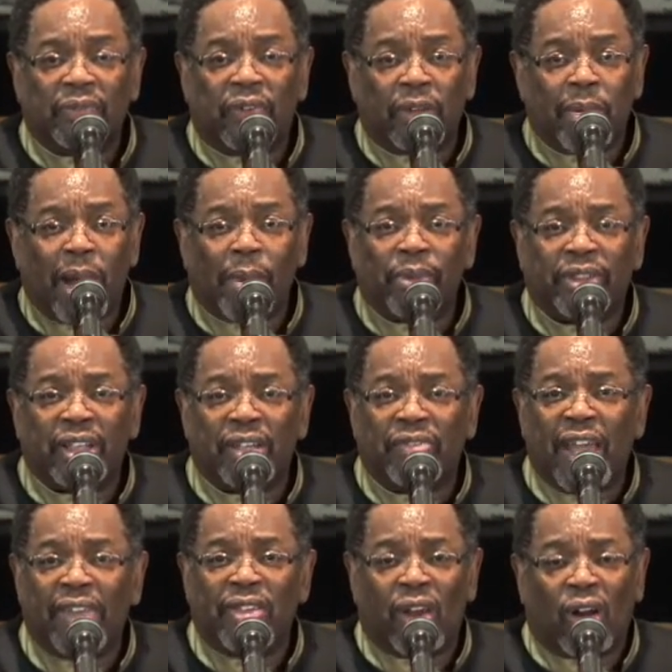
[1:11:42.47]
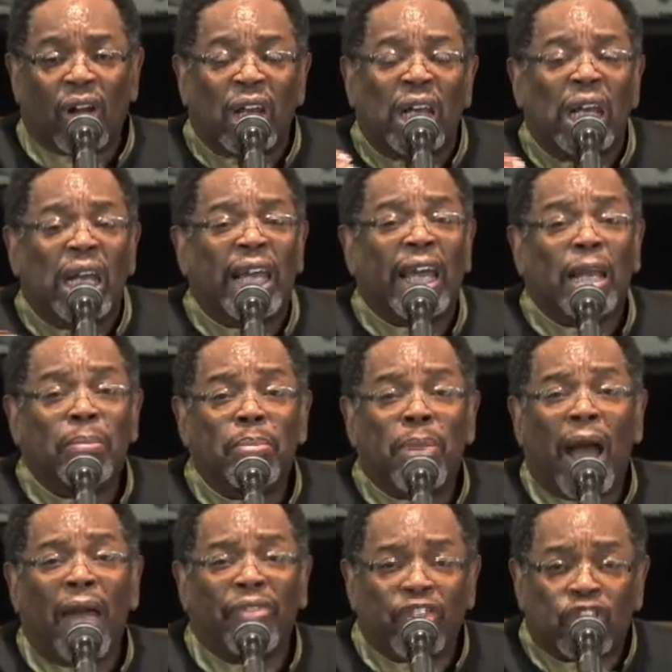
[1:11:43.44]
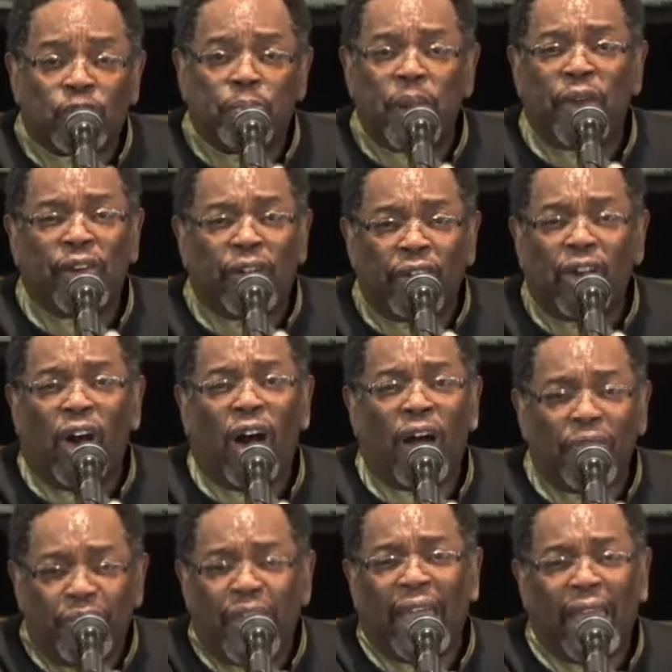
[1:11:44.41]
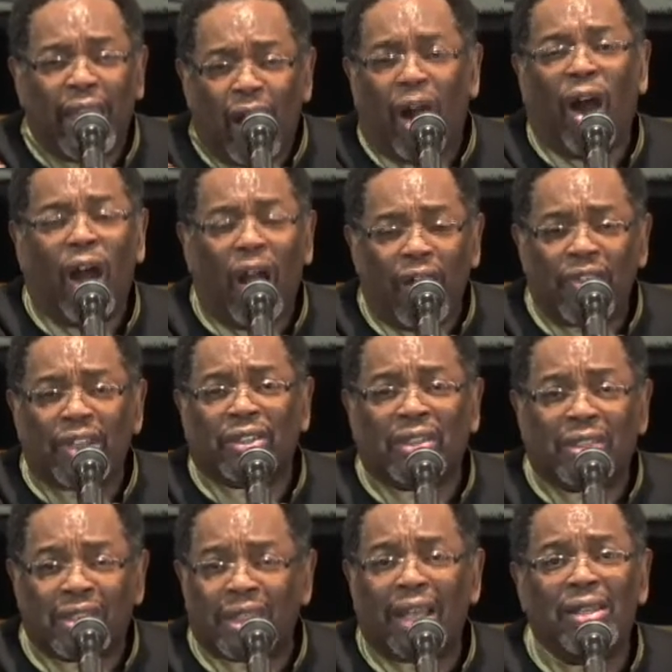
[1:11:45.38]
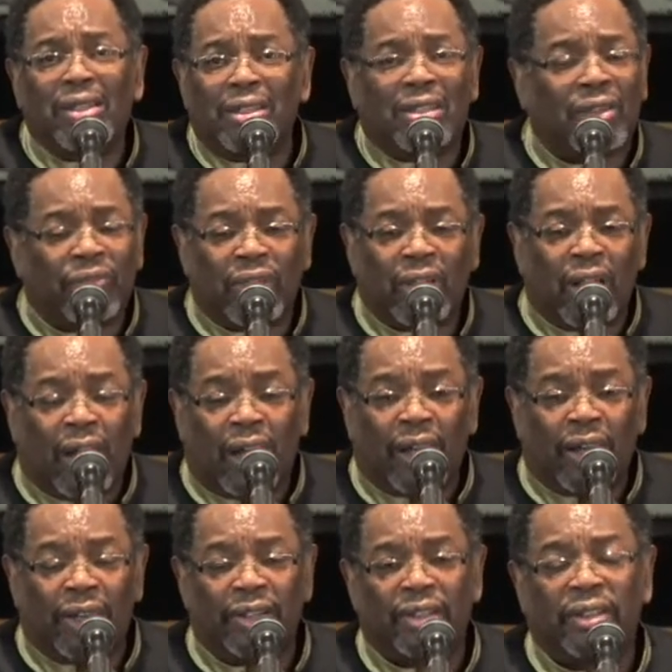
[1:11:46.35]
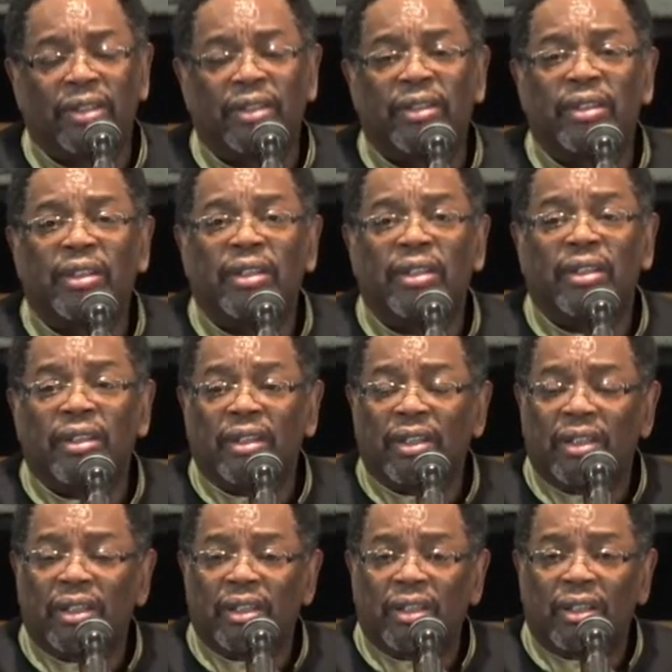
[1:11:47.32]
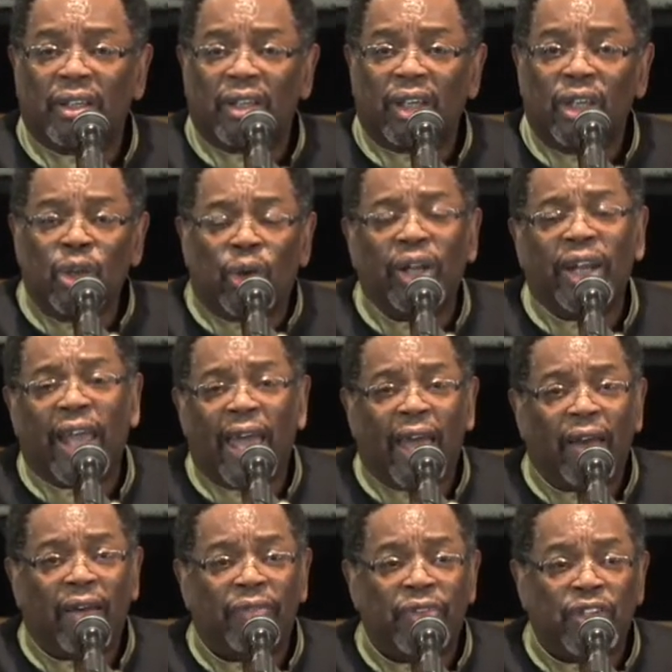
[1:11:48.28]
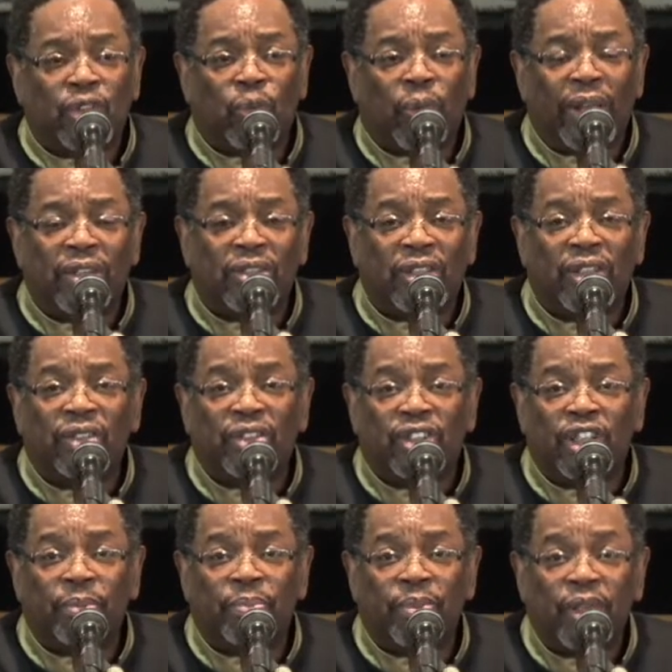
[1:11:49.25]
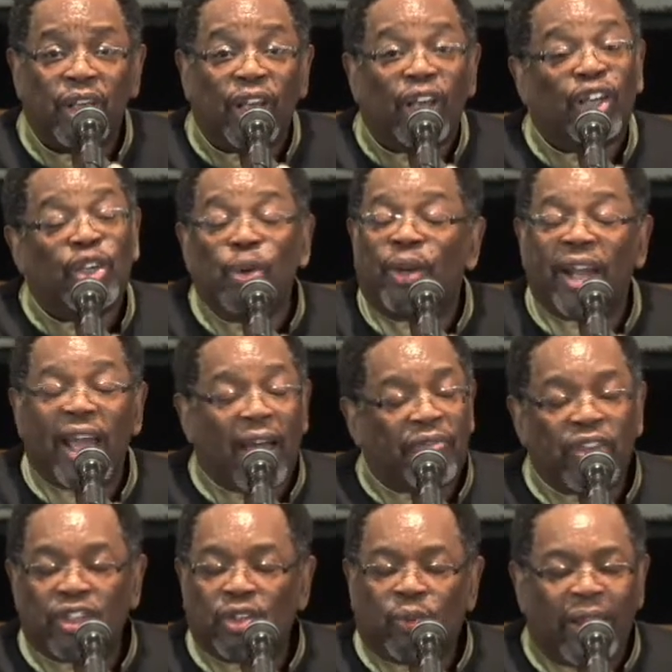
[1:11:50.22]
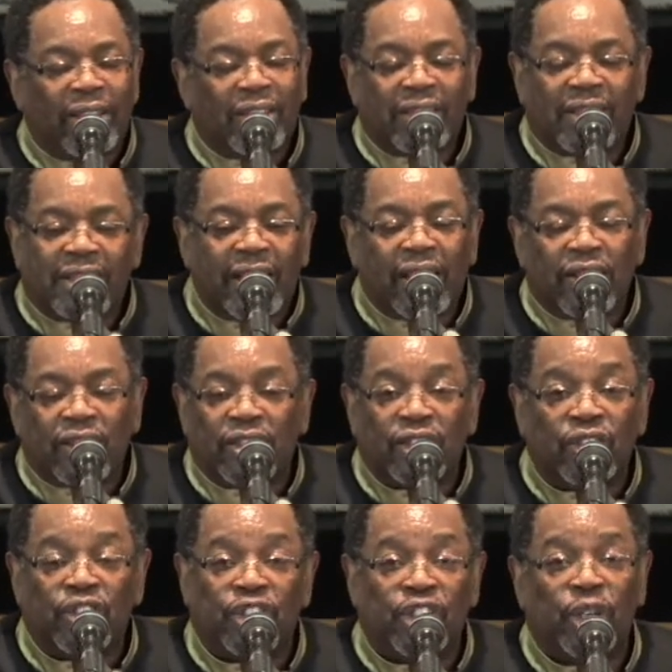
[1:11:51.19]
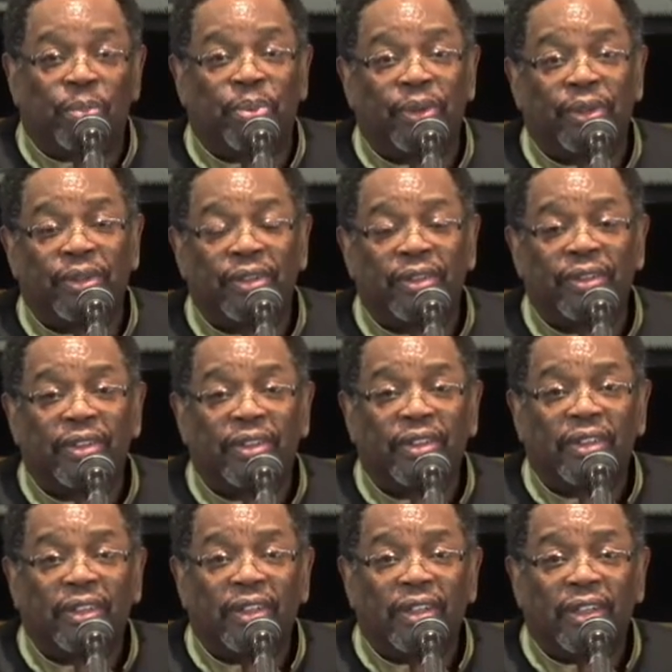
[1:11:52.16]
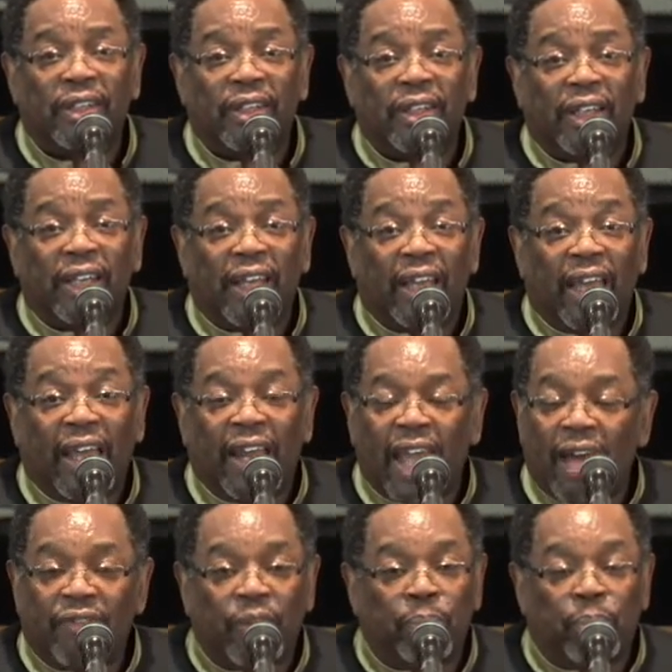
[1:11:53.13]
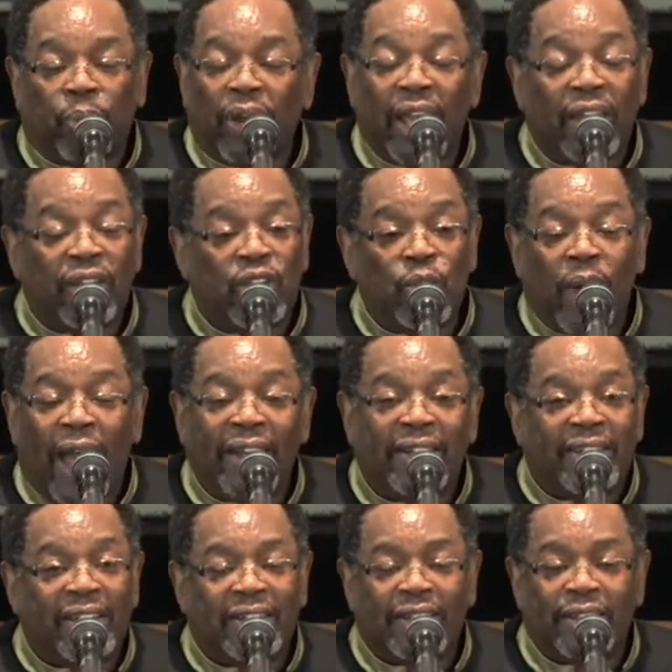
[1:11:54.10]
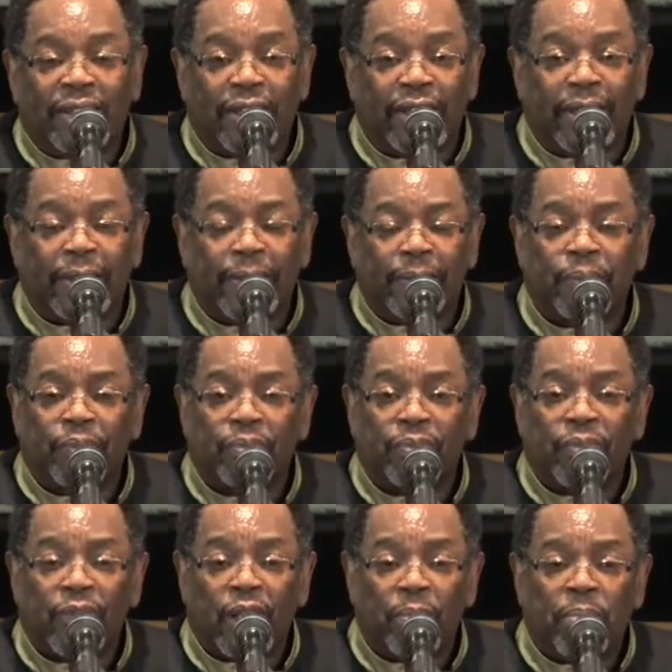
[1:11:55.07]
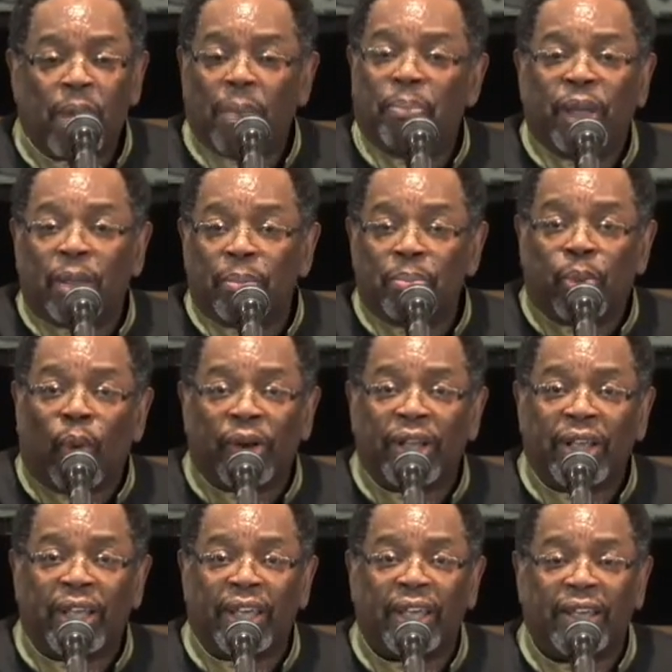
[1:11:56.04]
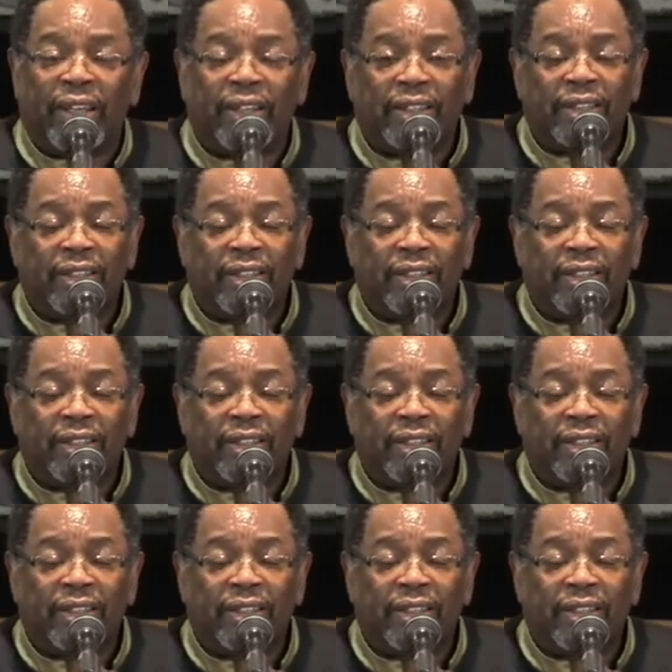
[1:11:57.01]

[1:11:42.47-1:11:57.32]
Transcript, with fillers: But the Bible says, they that are led by the Spirit of God, they are the sons of God. You can have this great sonship, you can have this great citizenship, and have a brand new identity by being born again.